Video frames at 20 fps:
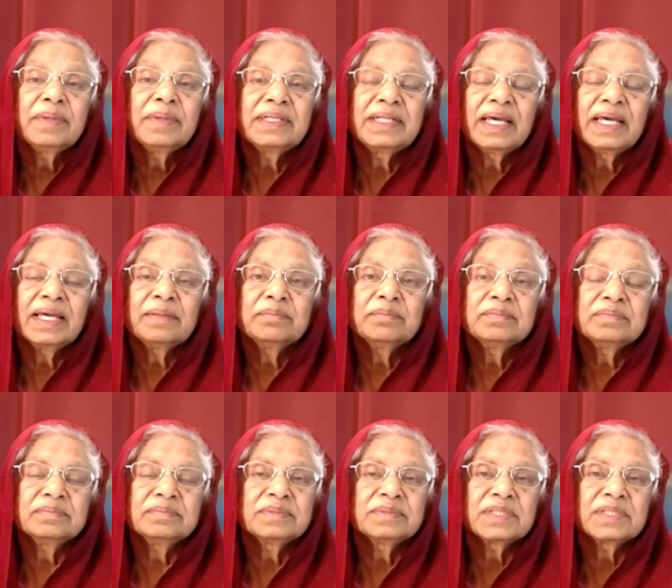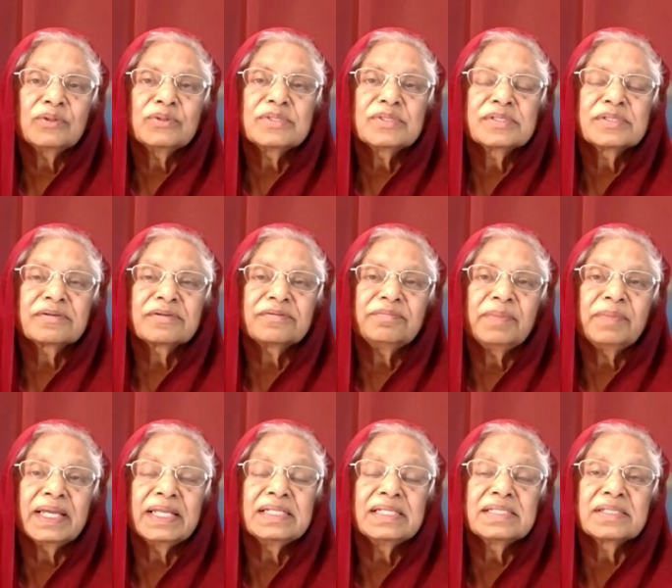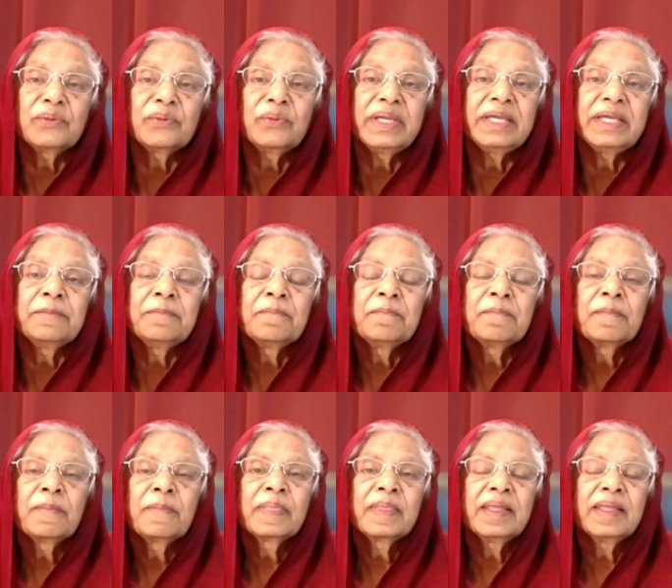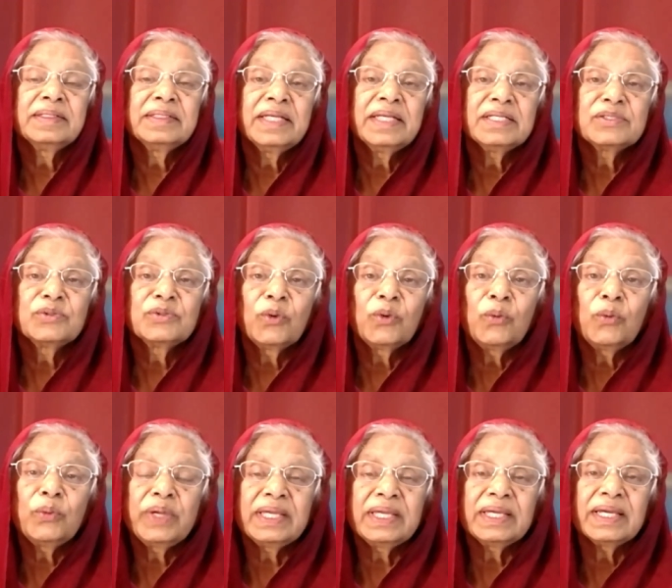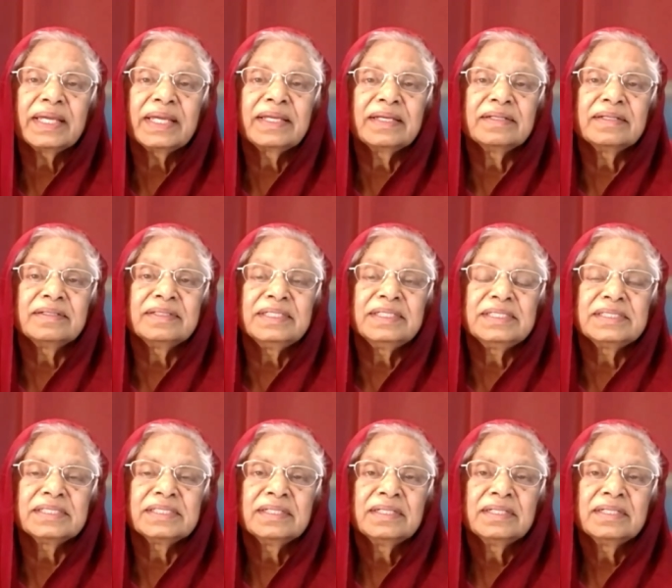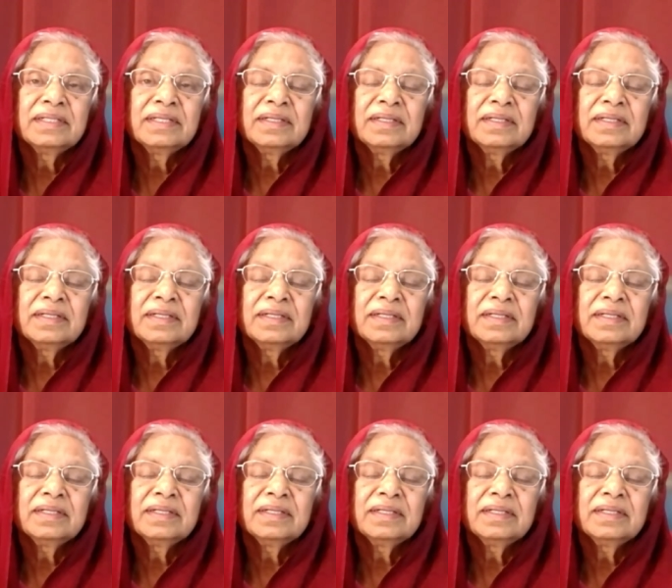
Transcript: but I'm thousands of miles away and there's no way I can reach.